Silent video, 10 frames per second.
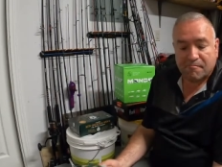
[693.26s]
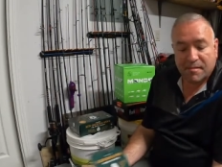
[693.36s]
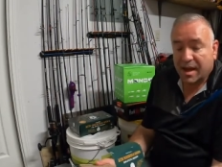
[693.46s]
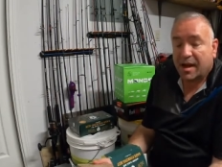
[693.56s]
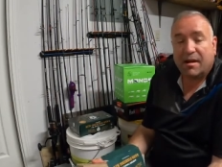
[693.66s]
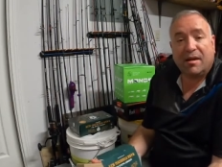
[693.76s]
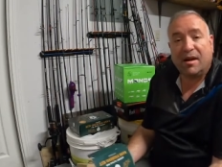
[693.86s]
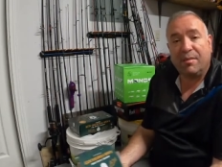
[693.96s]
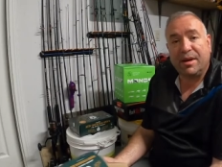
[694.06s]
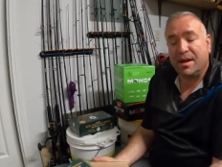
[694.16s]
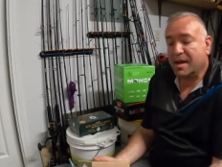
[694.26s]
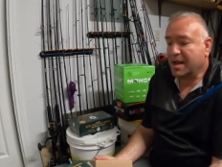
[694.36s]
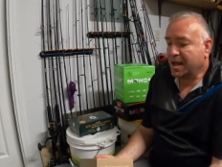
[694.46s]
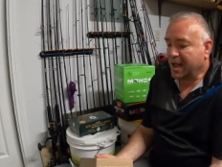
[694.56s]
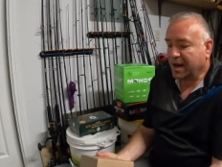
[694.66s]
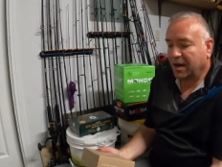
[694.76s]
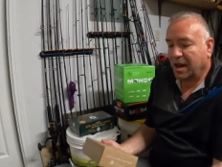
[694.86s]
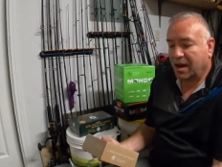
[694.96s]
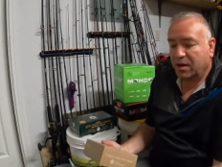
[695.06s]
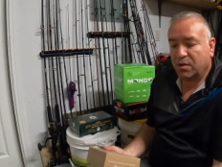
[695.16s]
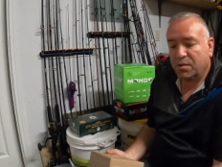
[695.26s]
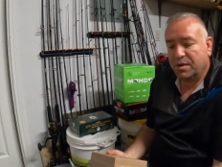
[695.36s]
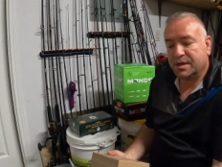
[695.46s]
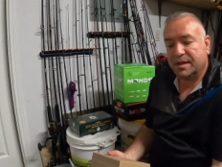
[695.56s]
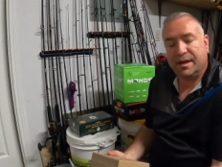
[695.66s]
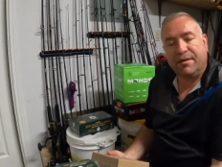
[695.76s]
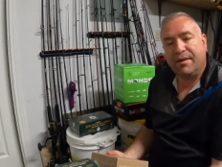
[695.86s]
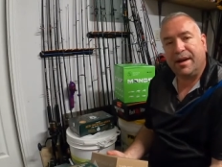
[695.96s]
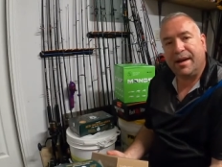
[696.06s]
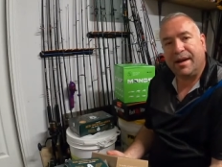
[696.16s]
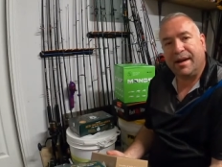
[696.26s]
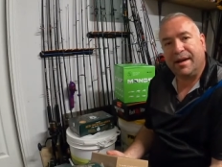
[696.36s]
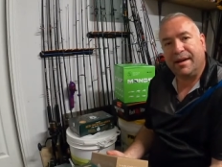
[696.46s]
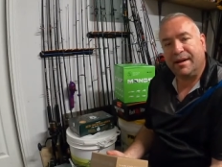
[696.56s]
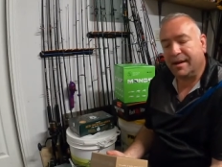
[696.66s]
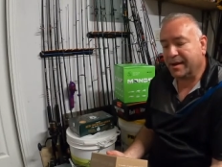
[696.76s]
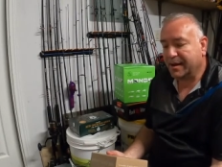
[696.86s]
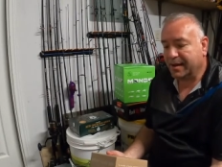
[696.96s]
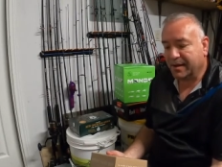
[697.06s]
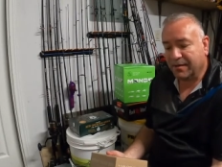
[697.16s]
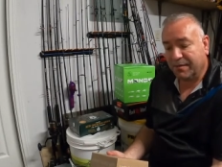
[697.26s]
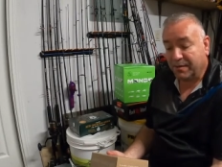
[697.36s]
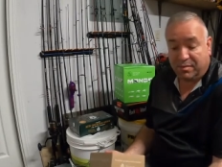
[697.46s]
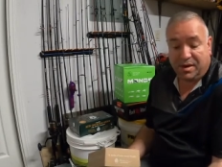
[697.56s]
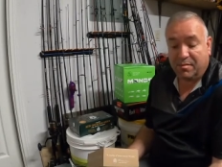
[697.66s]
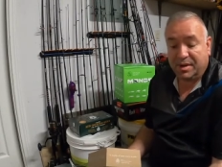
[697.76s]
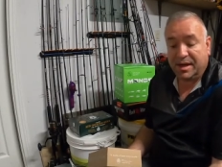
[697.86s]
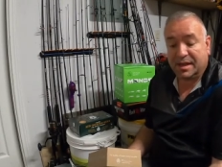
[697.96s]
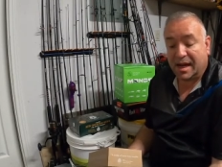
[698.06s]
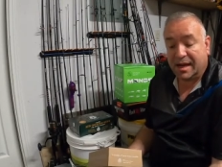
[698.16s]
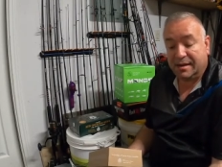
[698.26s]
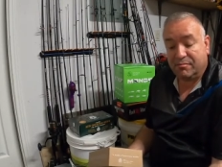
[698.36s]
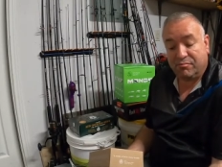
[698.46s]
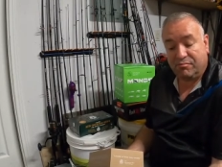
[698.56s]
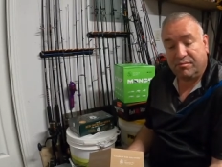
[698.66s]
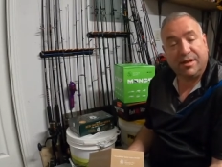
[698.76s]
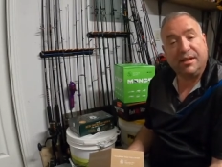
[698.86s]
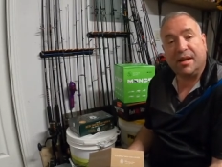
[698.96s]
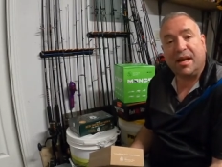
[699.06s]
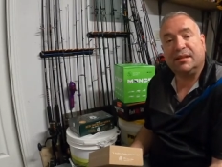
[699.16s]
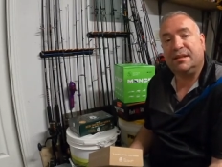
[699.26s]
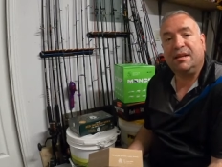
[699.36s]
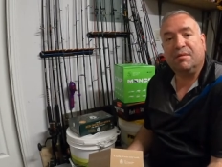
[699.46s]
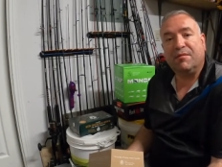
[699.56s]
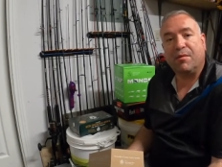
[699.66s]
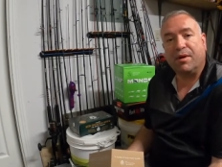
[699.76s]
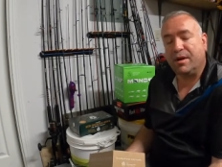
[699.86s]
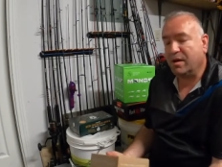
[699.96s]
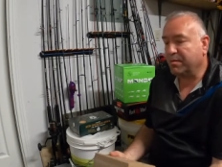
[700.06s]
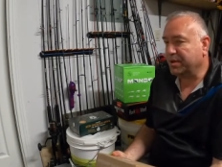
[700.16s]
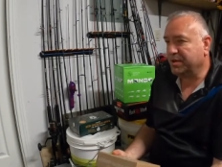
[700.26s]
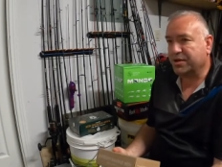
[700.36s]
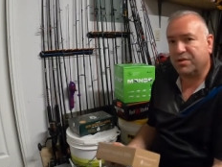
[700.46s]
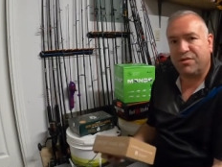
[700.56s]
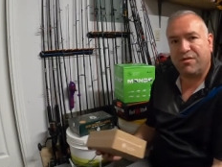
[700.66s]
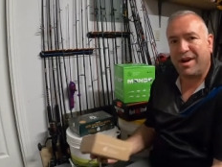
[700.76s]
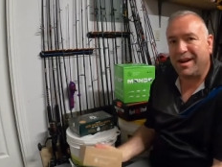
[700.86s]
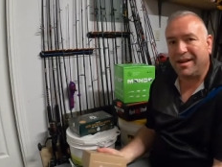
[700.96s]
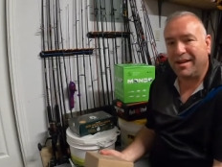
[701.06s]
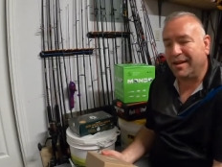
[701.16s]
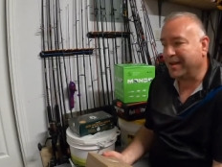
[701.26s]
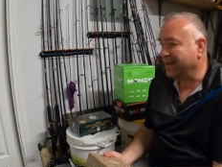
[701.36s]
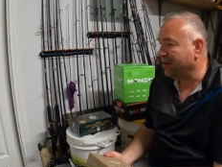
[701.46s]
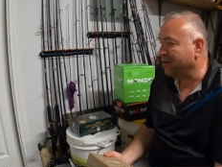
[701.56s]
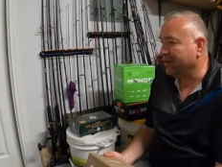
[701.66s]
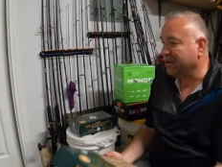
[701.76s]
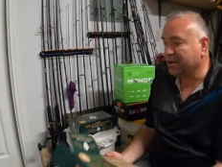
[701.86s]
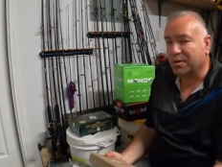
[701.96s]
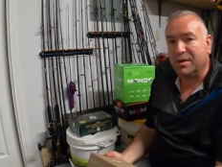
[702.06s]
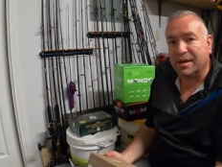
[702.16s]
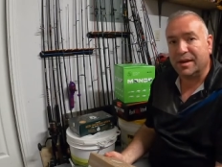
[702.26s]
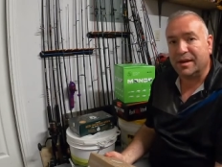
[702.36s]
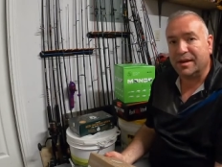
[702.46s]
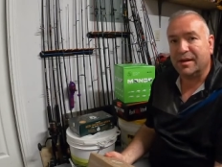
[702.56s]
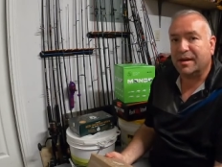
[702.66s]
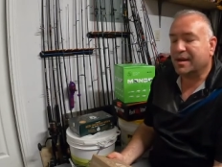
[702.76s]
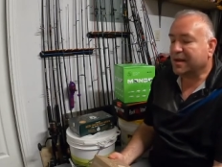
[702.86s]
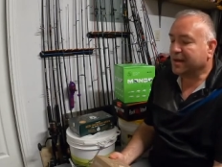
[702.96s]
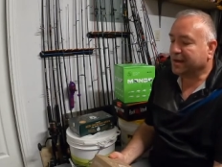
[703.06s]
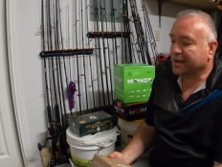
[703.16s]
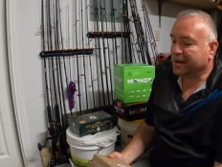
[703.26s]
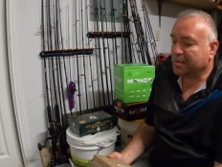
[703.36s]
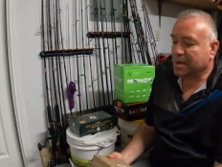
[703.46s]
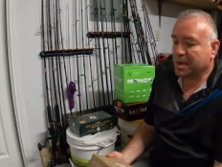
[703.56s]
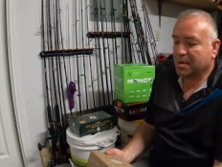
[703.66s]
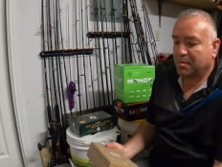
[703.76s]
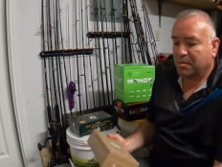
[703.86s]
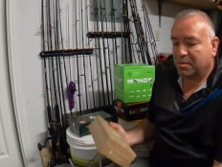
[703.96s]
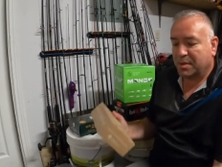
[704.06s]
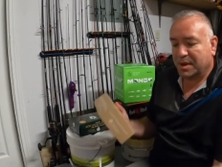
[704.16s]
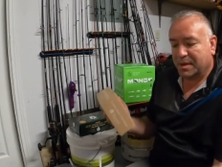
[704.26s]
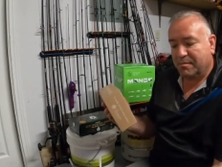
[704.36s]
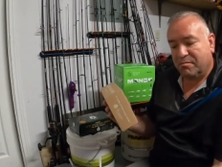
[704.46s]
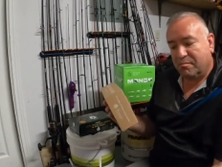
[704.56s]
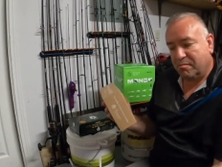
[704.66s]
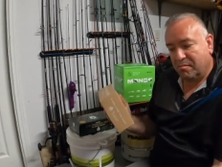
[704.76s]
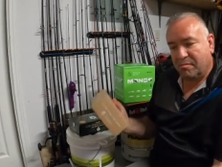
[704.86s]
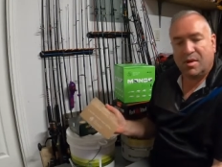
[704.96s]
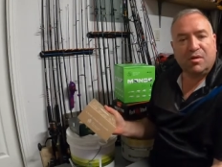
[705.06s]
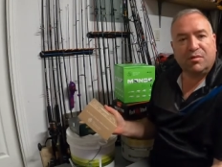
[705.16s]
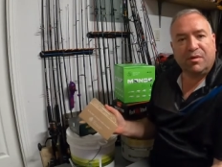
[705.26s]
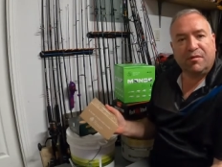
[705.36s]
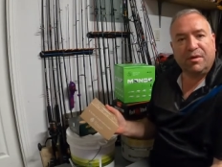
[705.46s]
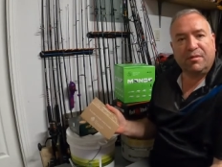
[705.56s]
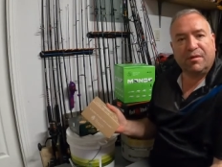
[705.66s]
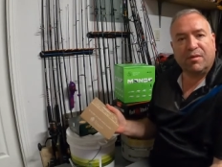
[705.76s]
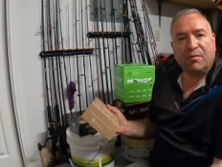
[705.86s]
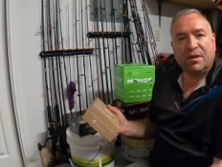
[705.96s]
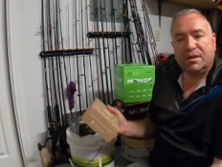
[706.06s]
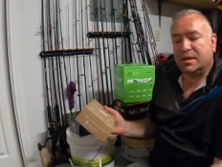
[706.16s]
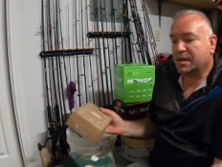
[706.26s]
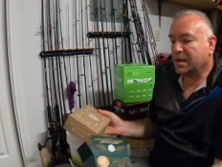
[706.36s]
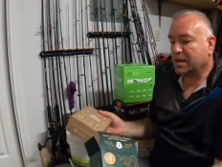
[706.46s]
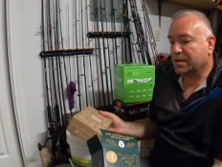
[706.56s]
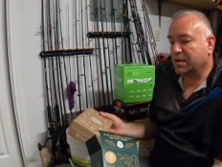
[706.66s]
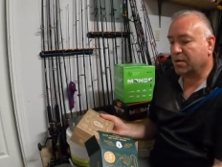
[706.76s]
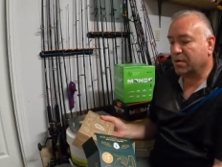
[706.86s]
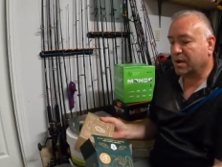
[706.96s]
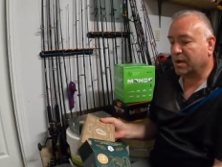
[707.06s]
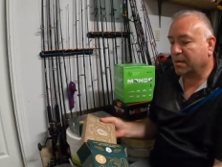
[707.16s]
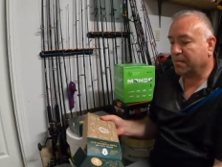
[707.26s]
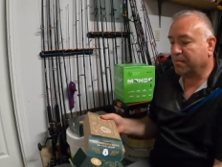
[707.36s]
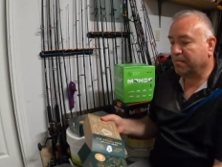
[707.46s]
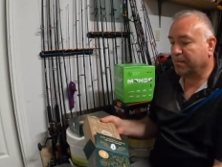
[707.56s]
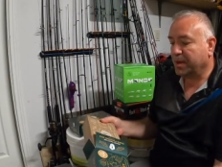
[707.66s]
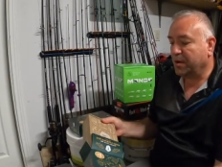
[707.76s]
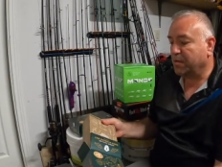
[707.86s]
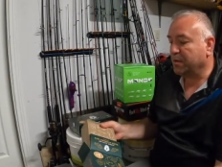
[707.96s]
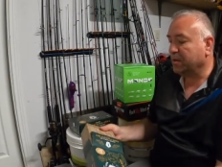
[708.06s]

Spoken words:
Yeah, I mean, had a lot of lures in there that I from companies I did not see before. You know, I'm used to Strike King, you know, and Guggen, but those were a few different ones. So you know,